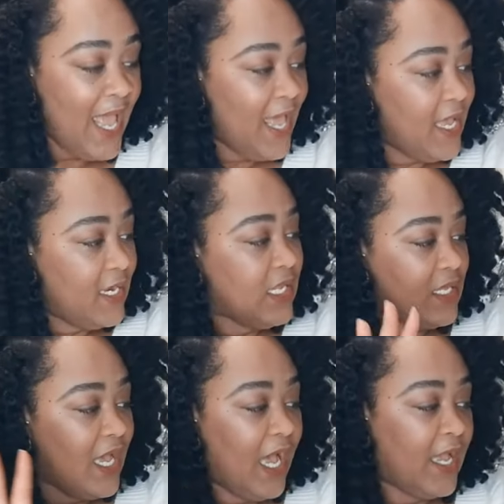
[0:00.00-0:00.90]
And
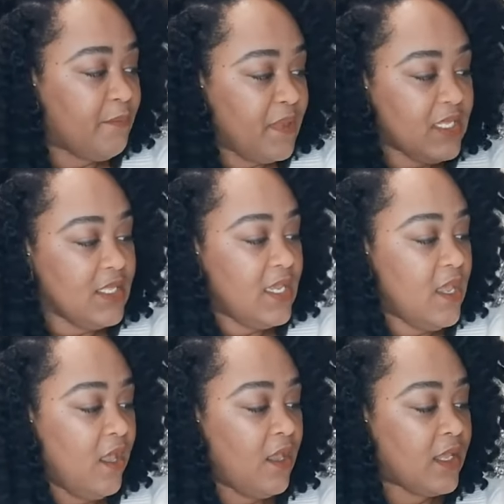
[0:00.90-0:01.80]
yeah, I immediately
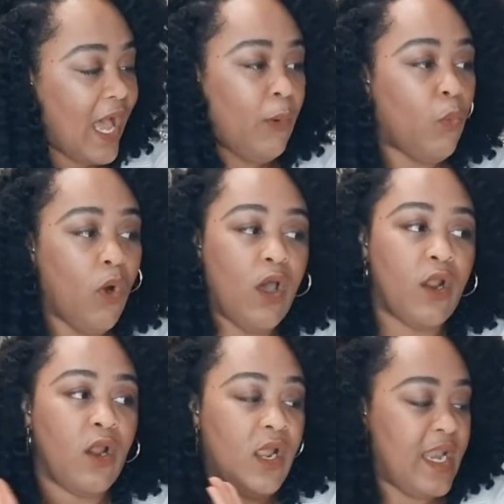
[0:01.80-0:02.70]
got
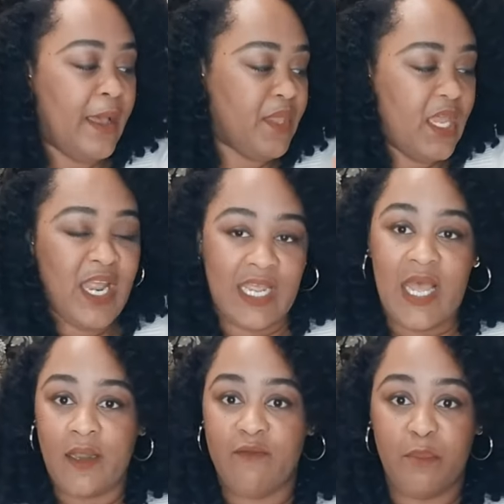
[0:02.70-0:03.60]
water, a napkin, and
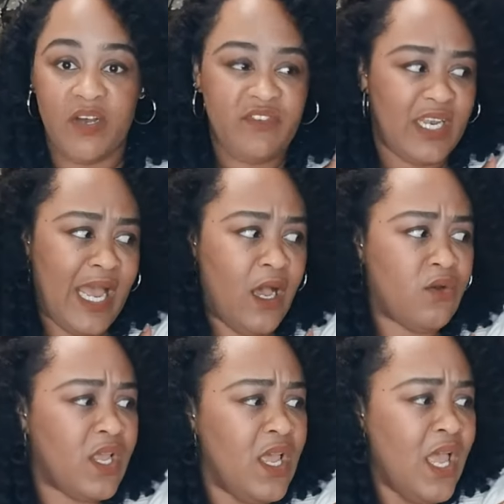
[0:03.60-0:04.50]
kind of buffed it
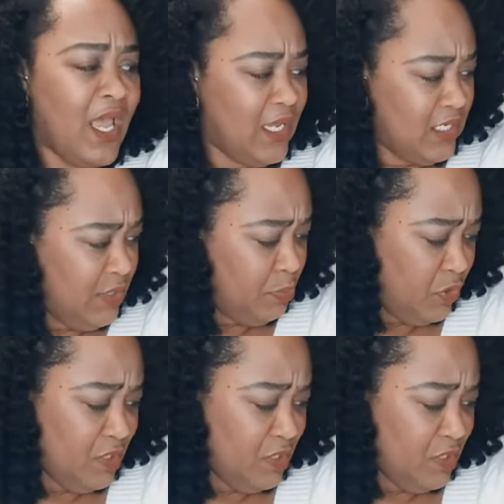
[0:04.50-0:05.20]
out. And it pretty